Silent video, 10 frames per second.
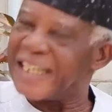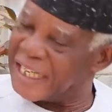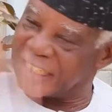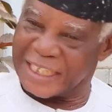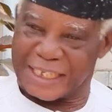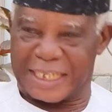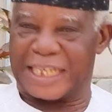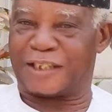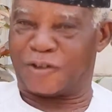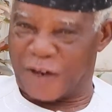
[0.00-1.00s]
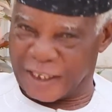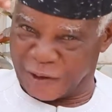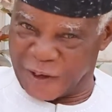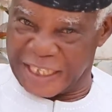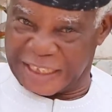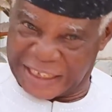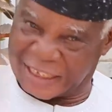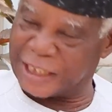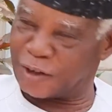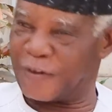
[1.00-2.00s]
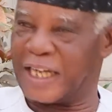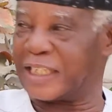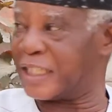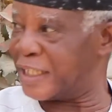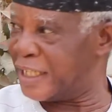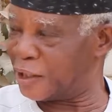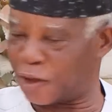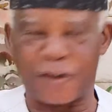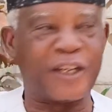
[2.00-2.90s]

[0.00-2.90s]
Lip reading: That is a threat to the existence of Nigeria as a nation.